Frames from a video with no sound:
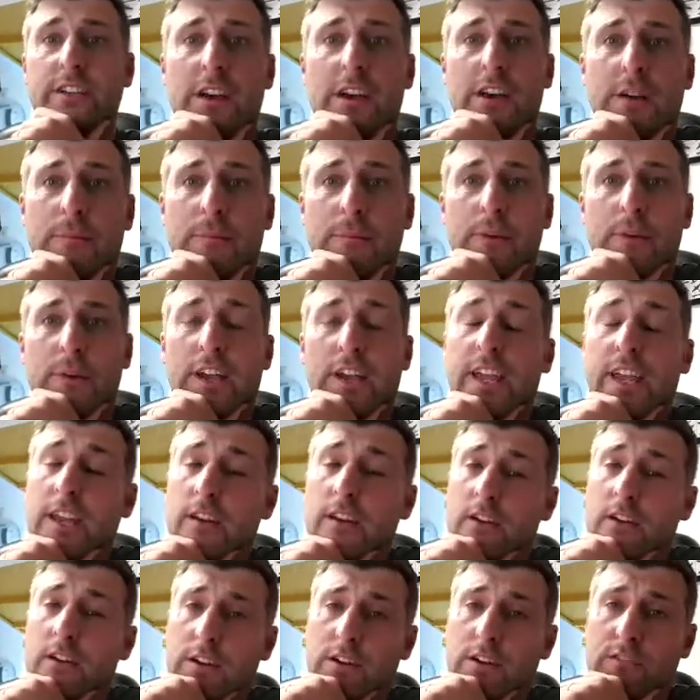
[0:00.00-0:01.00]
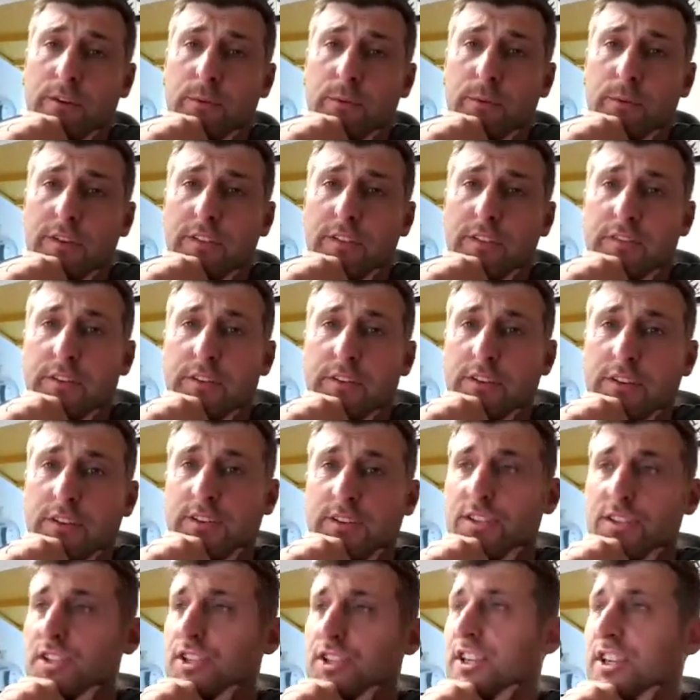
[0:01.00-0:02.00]
Again, I agree with
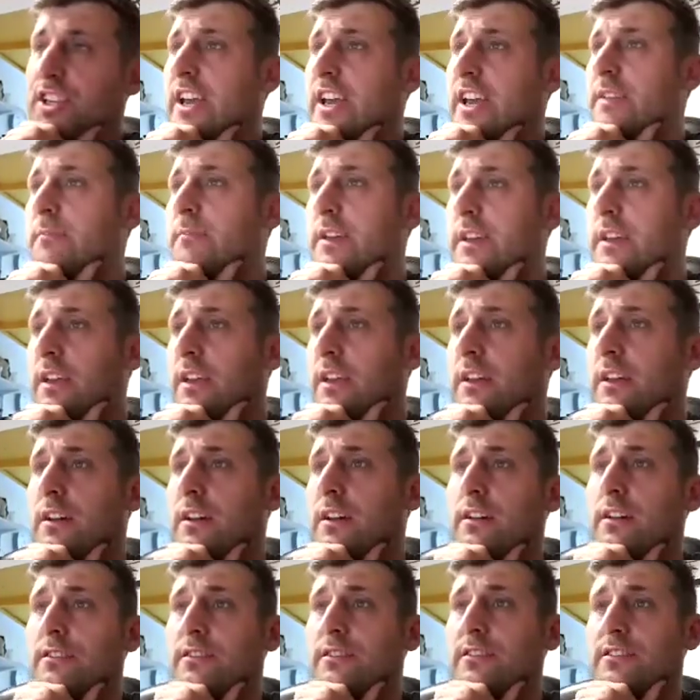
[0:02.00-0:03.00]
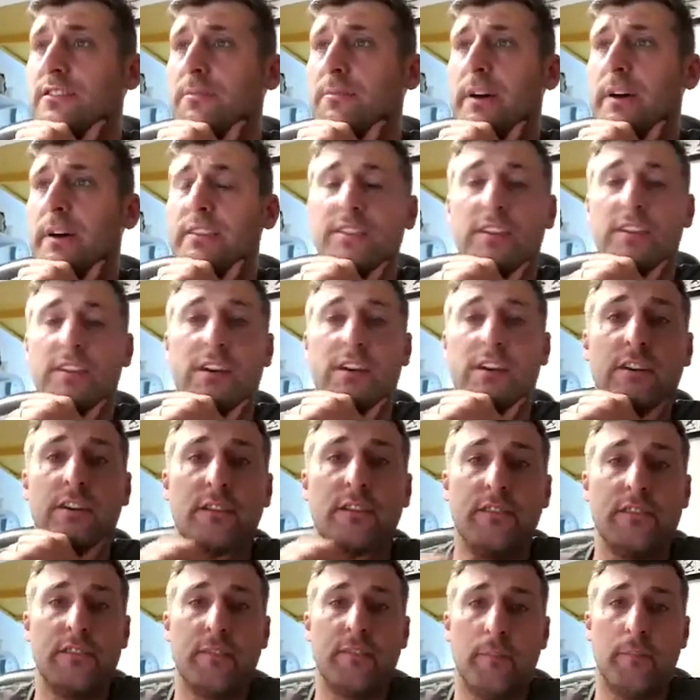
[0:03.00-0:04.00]
Jamie. Sir Basker
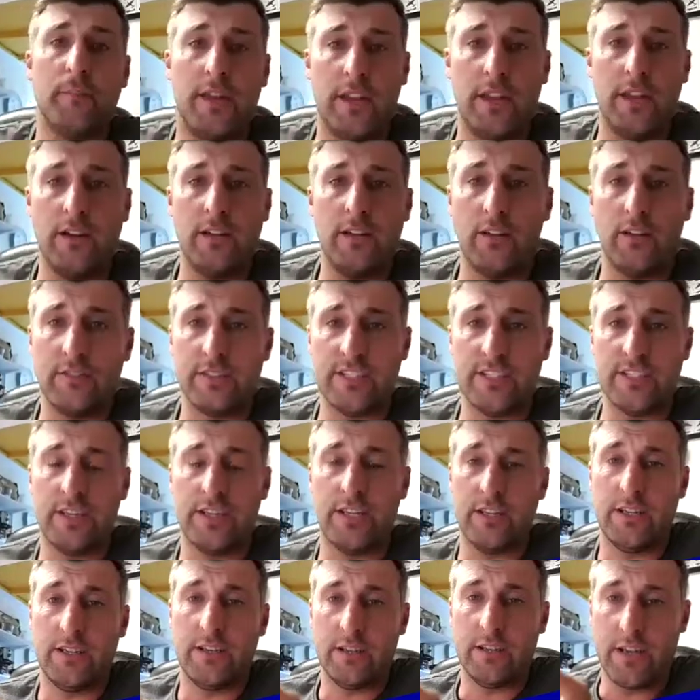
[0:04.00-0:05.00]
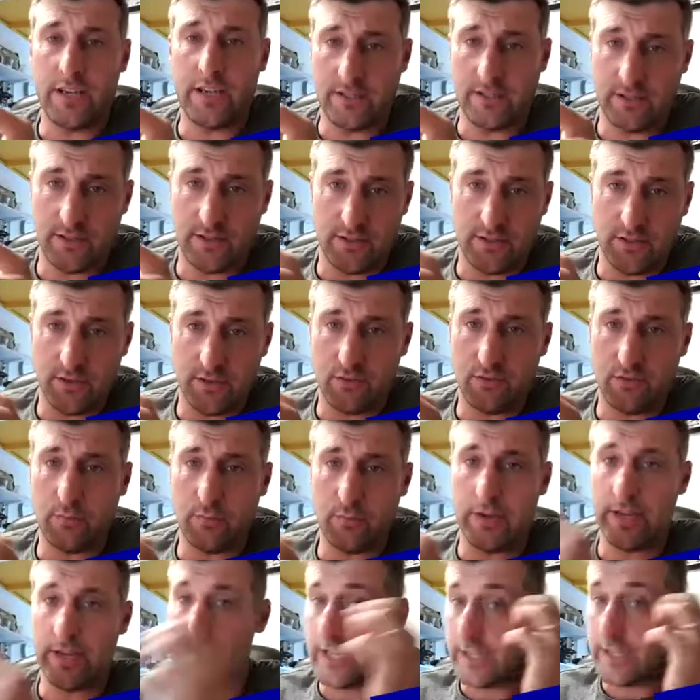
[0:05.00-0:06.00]
for me, obviously. As you're
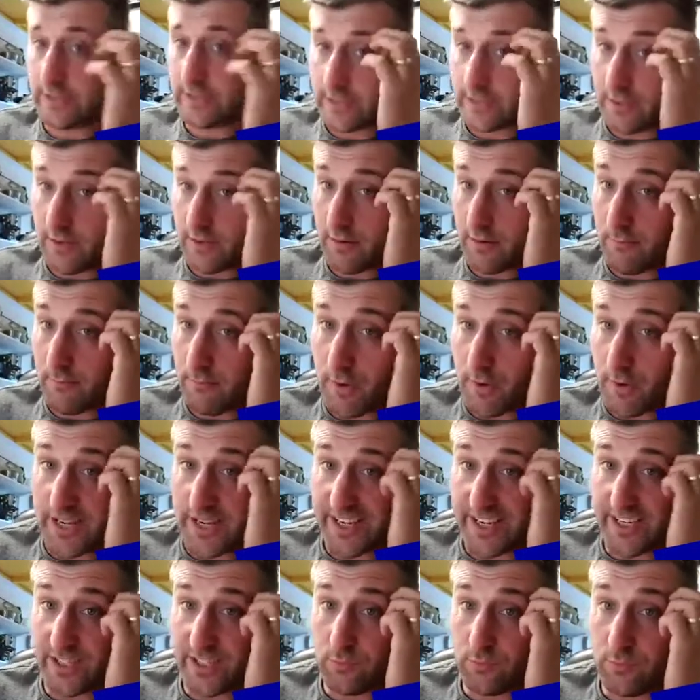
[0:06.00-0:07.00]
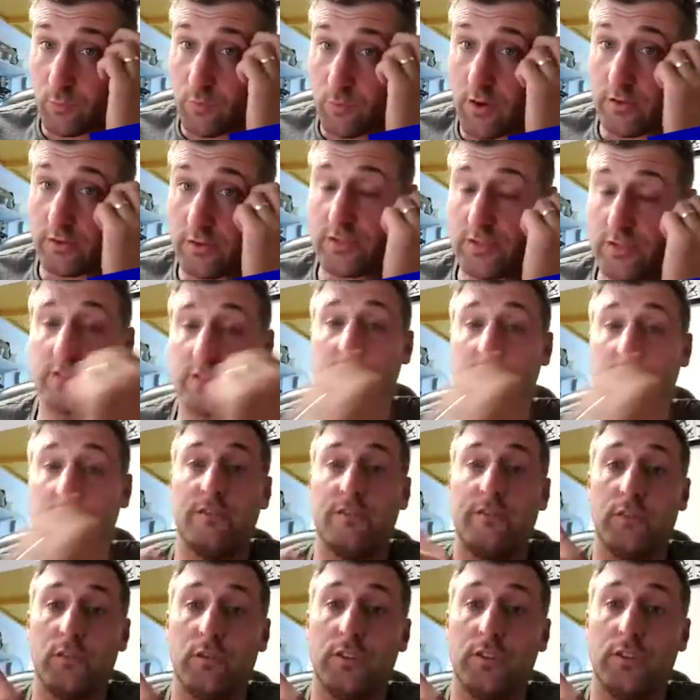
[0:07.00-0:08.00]
aware, lads, my niece works
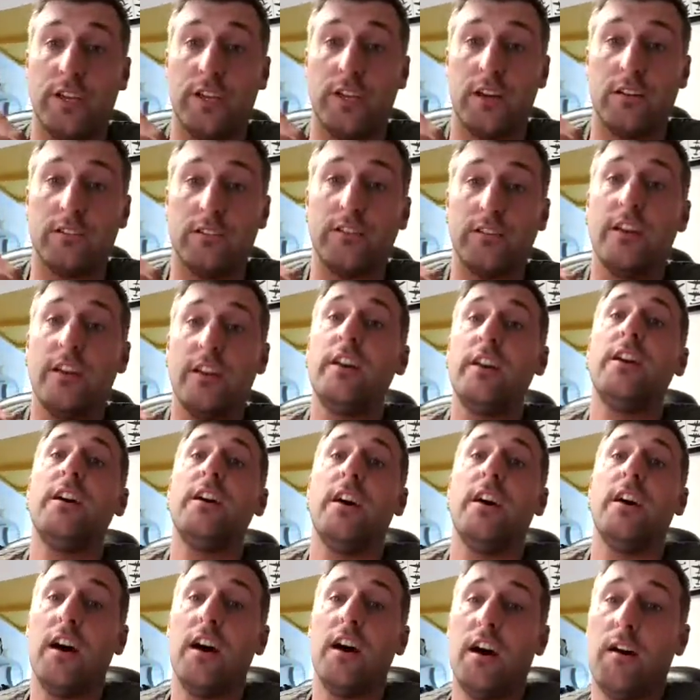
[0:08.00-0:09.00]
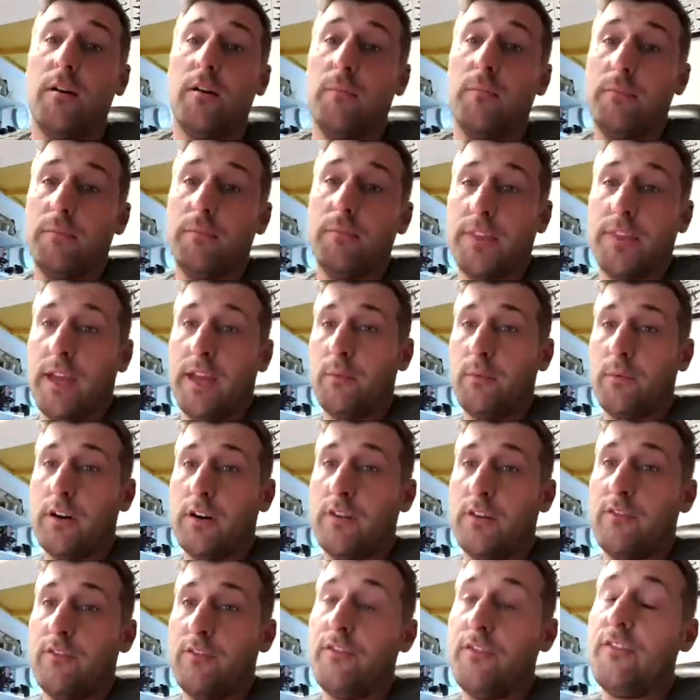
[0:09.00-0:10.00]
for the yard. They
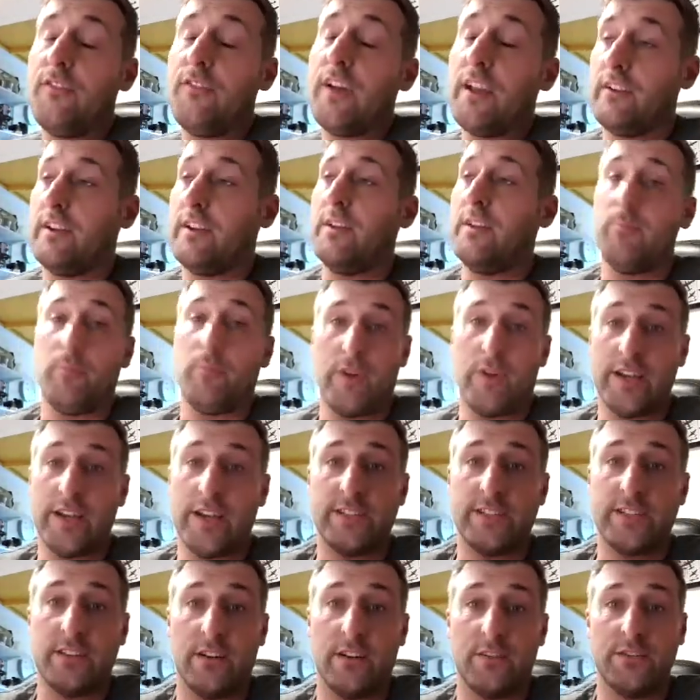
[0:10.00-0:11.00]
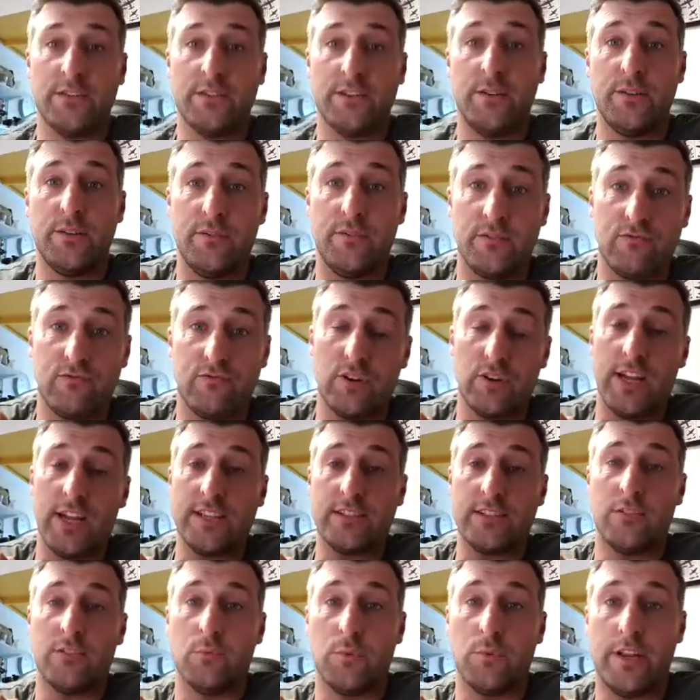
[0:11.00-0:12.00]
were very impressed, obviously, with his Royal
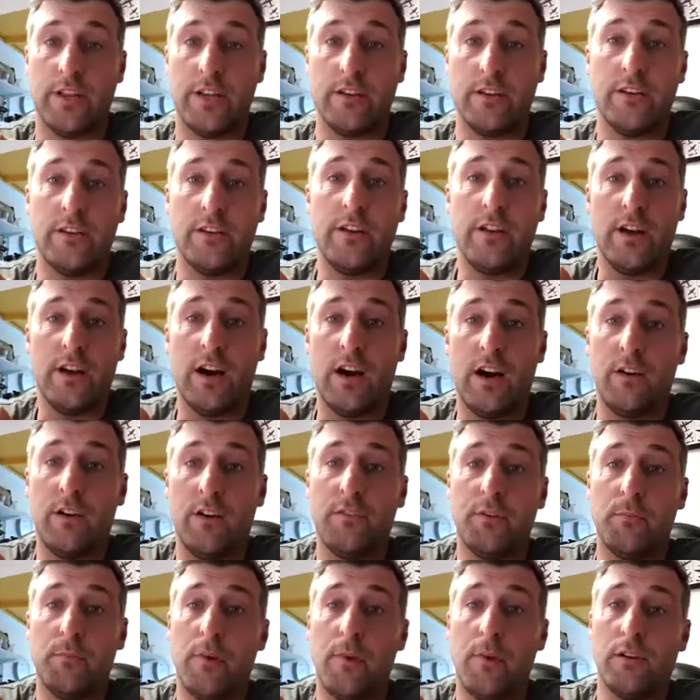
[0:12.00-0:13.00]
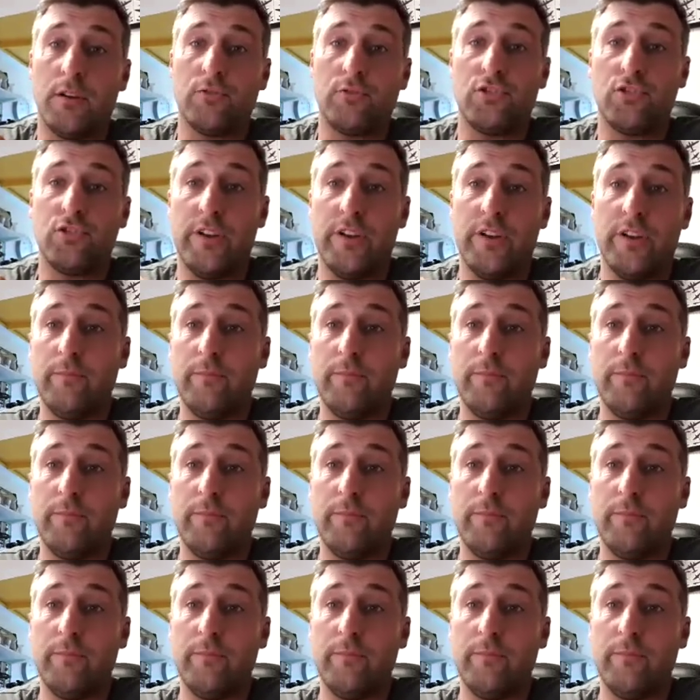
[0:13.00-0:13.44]
Ascot win over the mile trip.